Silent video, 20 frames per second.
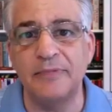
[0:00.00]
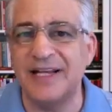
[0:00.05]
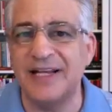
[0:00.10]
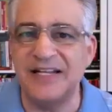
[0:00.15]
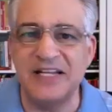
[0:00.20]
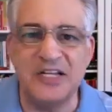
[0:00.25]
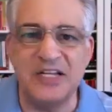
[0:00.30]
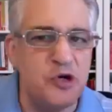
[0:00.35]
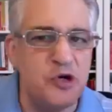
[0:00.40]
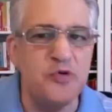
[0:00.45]

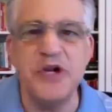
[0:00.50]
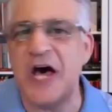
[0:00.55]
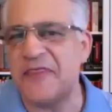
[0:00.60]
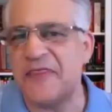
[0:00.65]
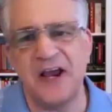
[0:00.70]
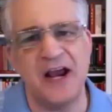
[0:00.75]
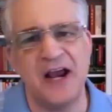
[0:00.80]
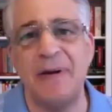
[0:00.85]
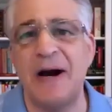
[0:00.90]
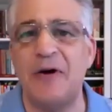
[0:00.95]
Knew
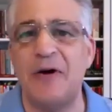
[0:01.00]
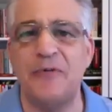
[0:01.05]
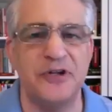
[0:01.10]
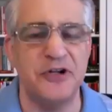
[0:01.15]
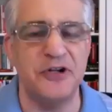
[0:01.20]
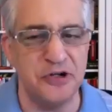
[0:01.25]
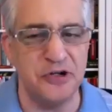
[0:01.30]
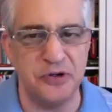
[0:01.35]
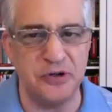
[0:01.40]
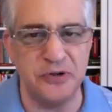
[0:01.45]
nothing about the
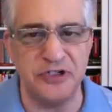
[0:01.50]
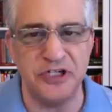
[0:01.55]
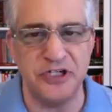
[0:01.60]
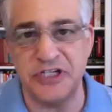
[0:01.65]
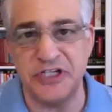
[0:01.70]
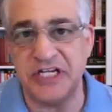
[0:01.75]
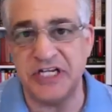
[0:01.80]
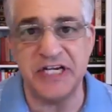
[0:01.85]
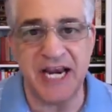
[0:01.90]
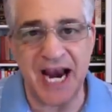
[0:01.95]
news and
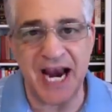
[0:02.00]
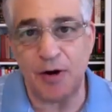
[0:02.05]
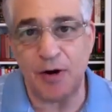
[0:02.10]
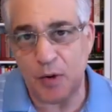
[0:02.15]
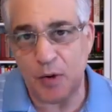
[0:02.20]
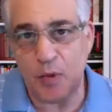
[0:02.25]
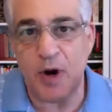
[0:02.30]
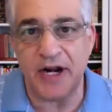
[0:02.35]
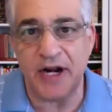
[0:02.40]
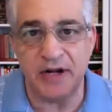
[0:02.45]
didn't care. I
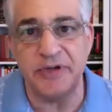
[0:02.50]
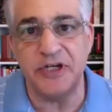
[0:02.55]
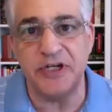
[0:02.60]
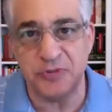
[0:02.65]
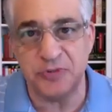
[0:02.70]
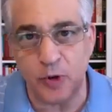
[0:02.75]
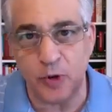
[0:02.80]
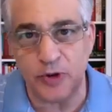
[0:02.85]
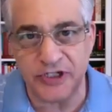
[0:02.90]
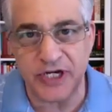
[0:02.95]
wanted to be a
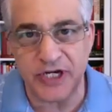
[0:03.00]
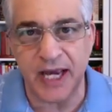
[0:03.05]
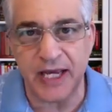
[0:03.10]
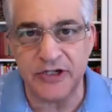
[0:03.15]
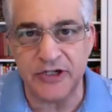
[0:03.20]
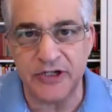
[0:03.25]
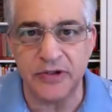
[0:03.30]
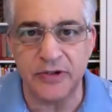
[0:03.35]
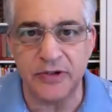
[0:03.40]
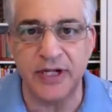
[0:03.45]

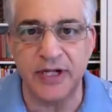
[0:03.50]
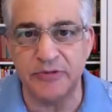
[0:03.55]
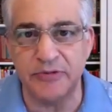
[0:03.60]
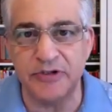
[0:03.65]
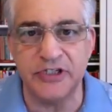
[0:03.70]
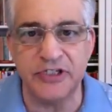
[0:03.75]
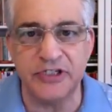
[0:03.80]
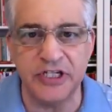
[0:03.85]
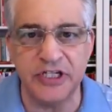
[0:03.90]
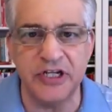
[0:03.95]
sportscaster, and I was
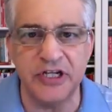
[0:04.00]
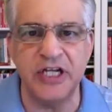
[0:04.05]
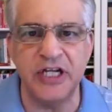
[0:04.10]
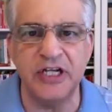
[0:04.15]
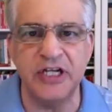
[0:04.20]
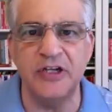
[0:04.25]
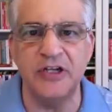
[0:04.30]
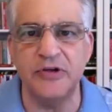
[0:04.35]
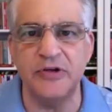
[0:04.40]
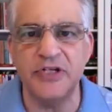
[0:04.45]
just in
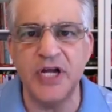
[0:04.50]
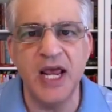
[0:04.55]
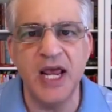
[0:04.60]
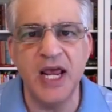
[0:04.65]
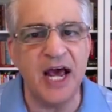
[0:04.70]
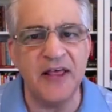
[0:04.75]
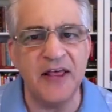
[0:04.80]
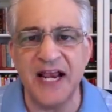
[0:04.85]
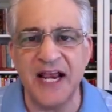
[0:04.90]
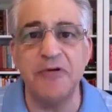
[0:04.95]
news.
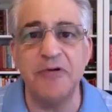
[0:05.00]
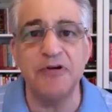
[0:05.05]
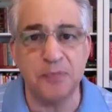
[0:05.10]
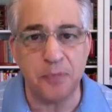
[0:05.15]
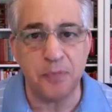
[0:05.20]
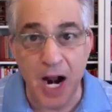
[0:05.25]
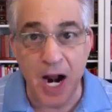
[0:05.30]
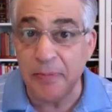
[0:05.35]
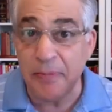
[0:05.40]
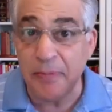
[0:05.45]
I think I was
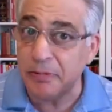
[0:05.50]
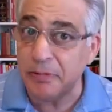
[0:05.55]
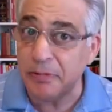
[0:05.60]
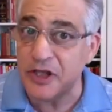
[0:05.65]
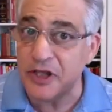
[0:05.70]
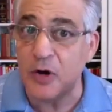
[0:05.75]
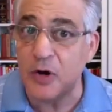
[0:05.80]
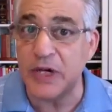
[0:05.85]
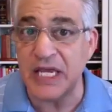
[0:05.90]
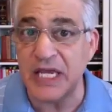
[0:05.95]
probably,
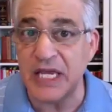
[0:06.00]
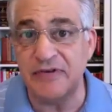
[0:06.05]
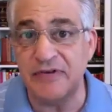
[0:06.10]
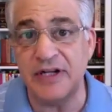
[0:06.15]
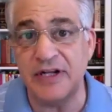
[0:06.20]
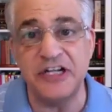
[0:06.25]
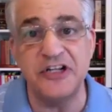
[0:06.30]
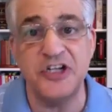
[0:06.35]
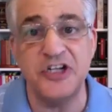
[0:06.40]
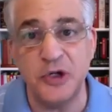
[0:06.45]
though, even
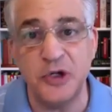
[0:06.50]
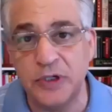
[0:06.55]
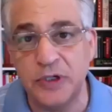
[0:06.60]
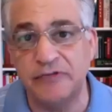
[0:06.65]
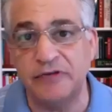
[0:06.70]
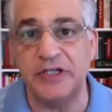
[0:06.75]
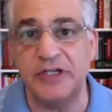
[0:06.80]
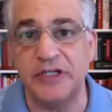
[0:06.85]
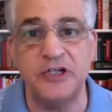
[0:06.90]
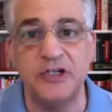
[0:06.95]

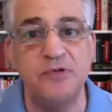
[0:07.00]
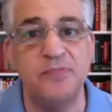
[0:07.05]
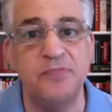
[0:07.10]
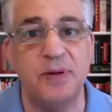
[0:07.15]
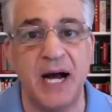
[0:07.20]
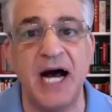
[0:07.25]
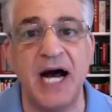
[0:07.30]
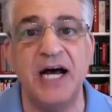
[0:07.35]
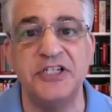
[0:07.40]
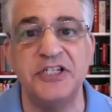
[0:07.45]
intuitively too
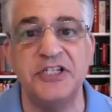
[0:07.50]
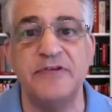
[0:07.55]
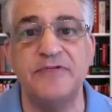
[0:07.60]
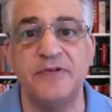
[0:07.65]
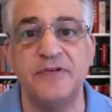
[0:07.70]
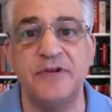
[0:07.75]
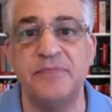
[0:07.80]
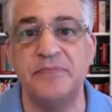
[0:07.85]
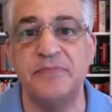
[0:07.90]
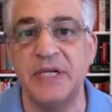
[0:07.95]
positive for
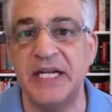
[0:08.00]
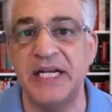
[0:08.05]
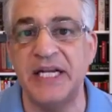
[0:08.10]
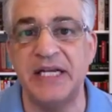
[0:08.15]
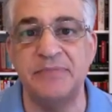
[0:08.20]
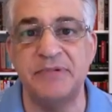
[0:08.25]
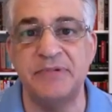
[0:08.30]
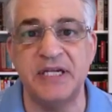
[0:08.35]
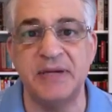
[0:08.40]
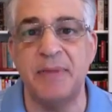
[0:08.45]
the medium,
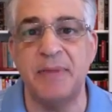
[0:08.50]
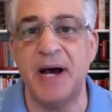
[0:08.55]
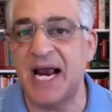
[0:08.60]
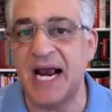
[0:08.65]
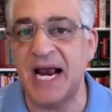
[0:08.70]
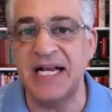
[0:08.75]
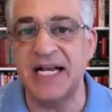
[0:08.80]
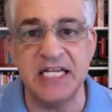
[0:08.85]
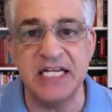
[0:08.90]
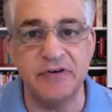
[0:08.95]
Tim. My
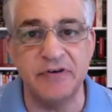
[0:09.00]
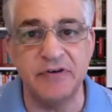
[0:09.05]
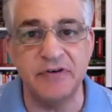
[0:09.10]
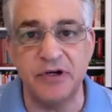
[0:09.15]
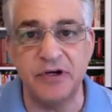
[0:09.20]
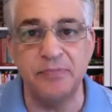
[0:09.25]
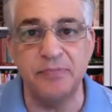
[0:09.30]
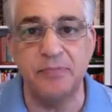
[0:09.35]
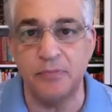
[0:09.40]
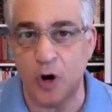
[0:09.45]
idea of a
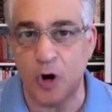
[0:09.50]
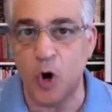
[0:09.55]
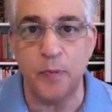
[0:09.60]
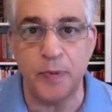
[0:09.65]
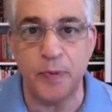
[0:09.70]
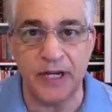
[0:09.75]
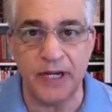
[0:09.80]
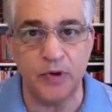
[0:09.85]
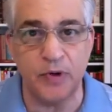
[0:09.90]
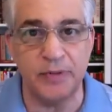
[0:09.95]
good
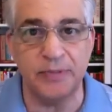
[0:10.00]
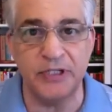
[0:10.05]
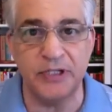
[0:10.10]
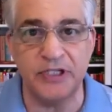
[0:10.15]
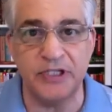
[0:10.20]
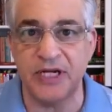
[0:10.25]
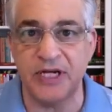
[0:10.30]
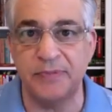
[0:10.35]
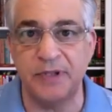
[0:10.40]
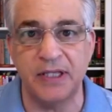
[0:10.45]
opening would have been
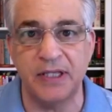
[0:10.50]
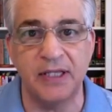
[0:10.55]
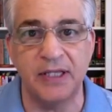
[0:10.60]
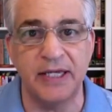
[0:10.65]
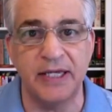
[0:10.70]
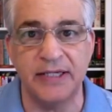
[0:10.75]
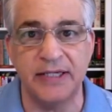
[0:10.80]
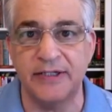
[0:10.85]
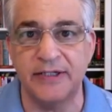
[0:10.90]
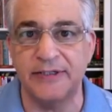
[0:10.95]
something
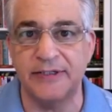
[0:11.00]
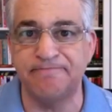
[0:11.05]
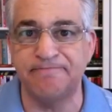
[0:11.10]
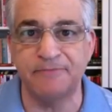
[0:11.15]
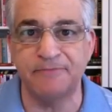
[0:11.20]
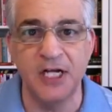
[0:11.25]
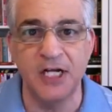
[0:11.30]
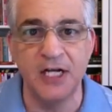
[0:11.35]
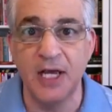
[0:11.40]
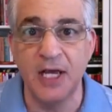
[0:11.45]
like, good
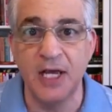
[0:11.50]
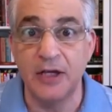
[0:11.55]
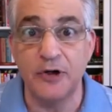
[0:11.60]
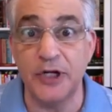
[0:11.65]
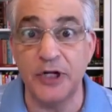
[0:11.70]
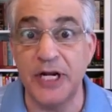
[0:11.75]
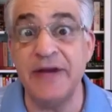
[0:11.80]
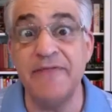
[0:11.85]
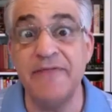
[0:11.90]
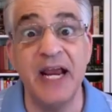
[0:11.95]

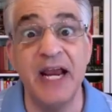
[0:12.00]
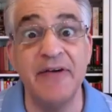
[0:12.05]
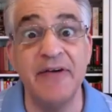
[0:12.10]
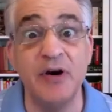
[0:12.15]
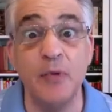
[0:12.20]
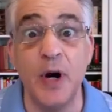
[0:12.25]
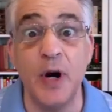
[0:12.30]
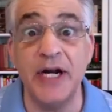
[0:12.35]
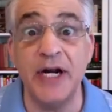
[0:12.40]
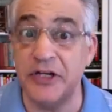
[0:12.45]
evening,
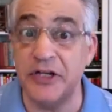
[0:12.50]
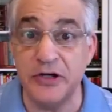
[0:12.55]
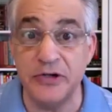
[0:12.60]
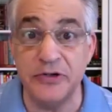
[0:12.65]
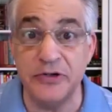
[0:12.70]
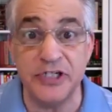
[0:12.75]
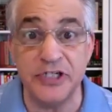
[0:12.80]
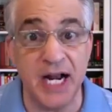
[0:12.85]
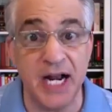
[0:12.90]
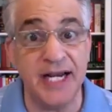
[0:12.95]
everyone, in the
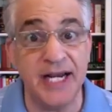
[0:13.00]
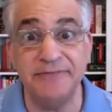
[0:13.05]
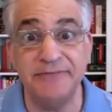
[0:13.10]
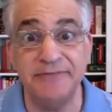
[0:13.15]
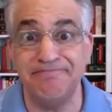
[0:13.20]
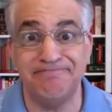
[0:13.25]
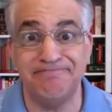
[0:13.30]
news tonight.